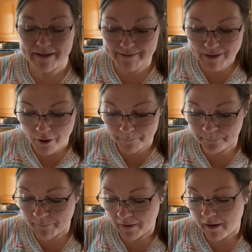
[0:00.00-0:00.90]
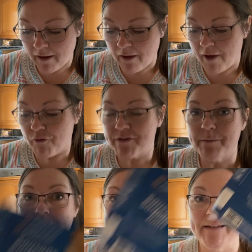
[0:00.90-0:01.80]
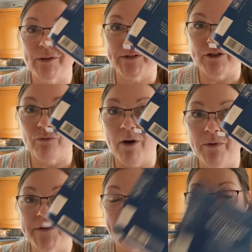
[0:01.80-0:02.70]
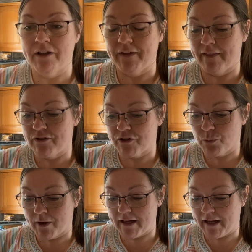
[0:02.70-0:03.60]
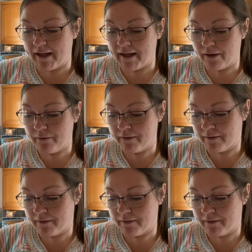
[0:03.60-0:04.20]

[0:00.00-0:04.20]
So I've got some of these sausage rolls. Actually, I think there's just one in here now.